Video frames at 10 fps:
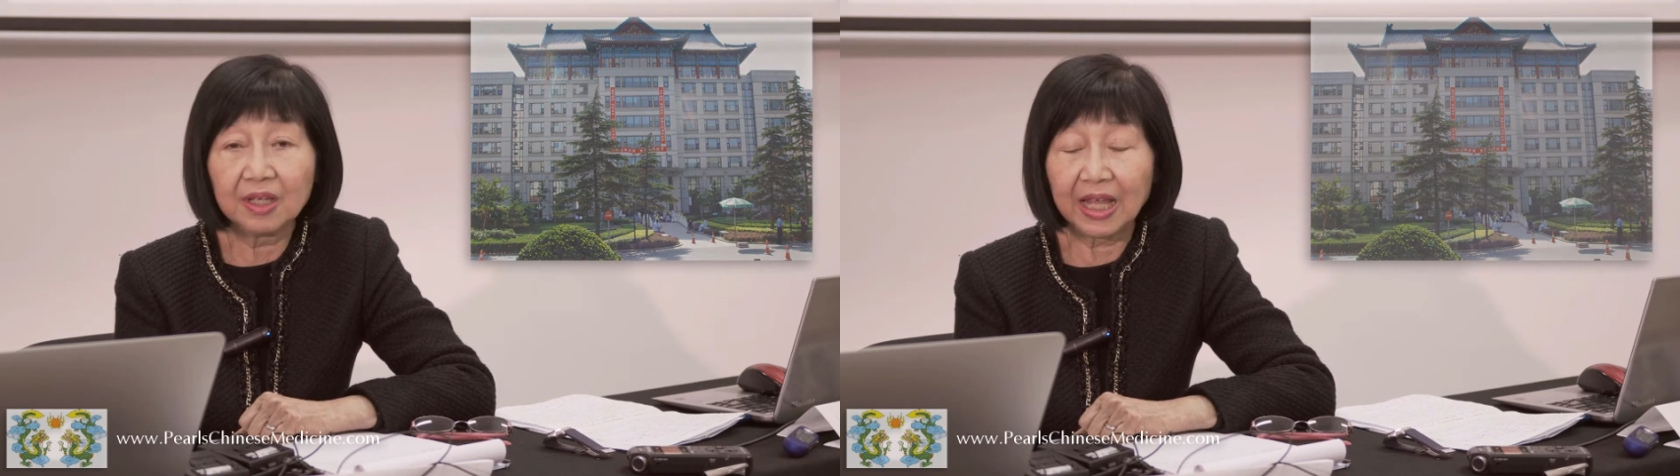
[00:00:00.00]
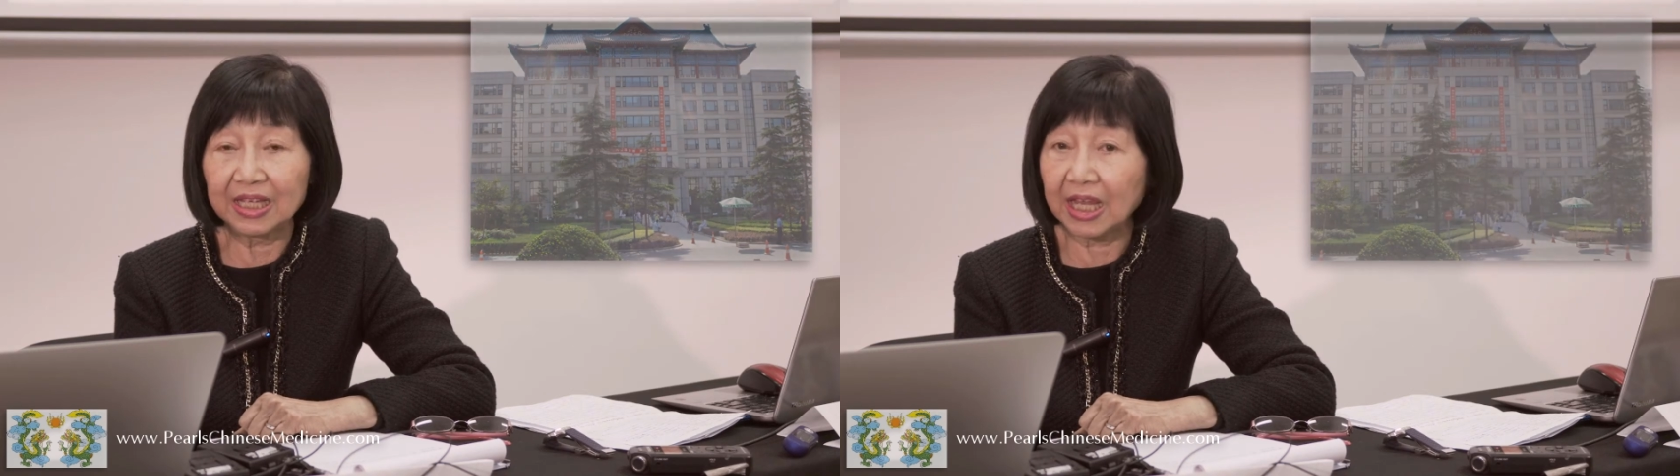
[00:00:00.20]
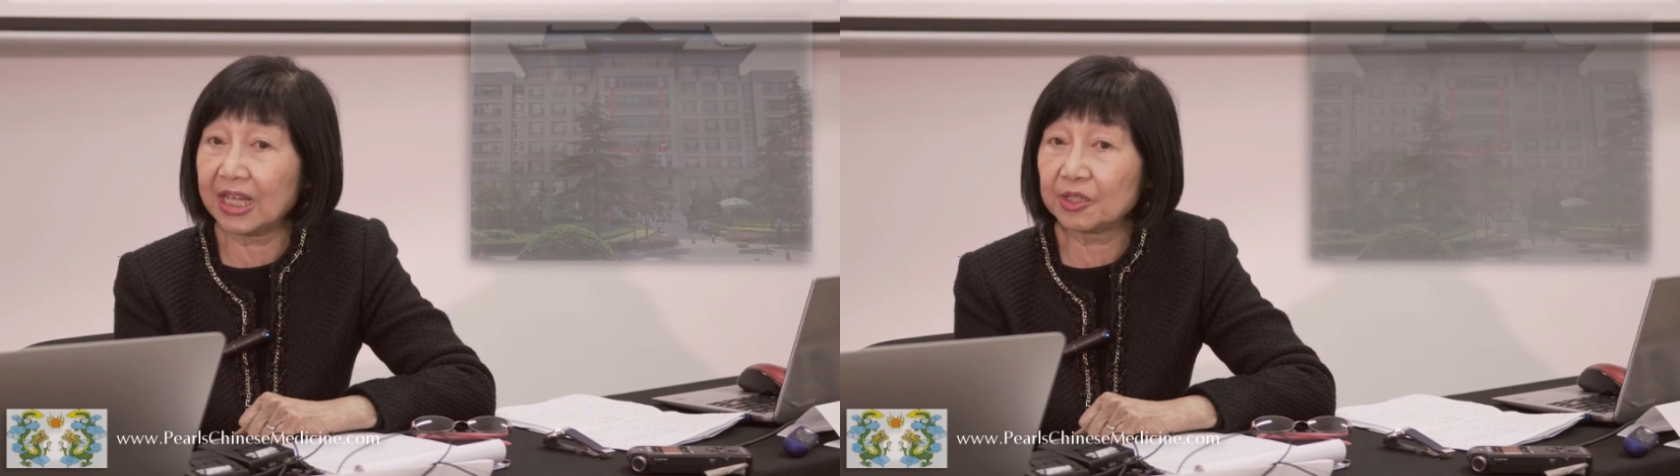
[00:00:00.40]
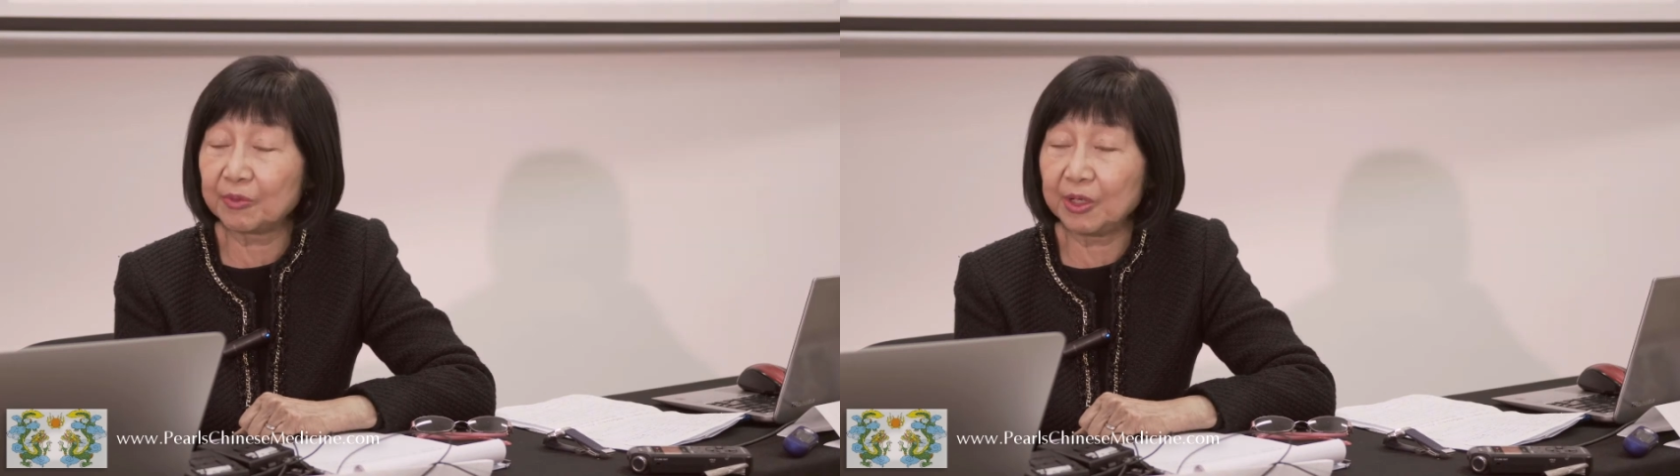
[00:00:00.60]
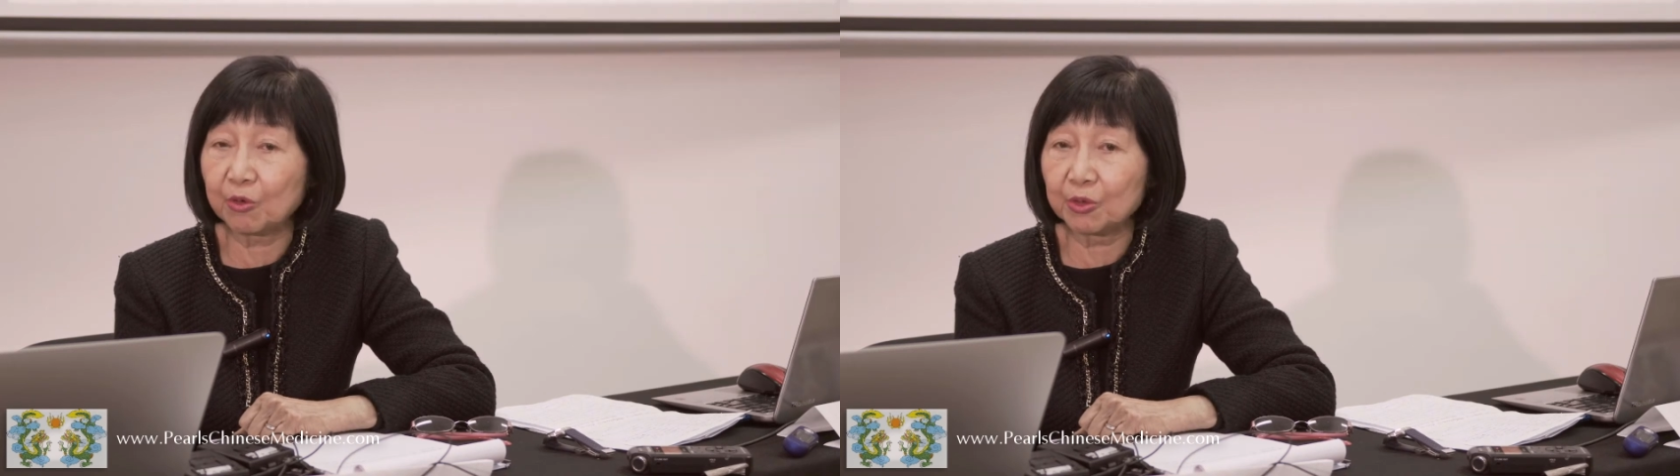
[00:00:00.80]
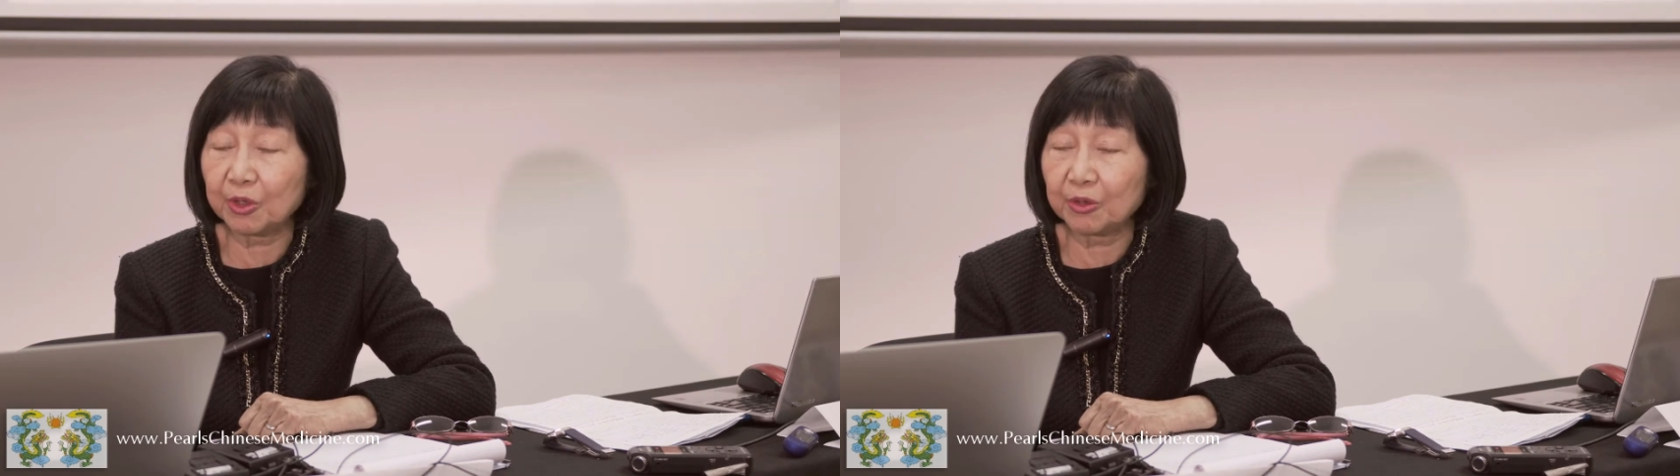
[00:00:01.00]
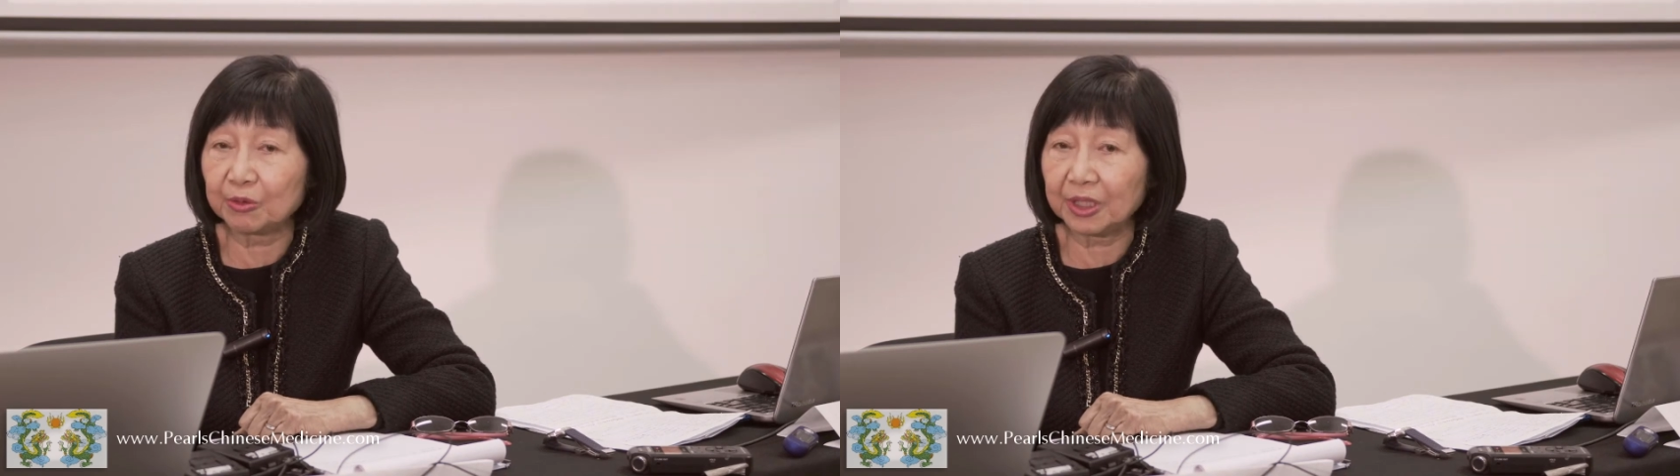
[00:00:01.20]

As we all know,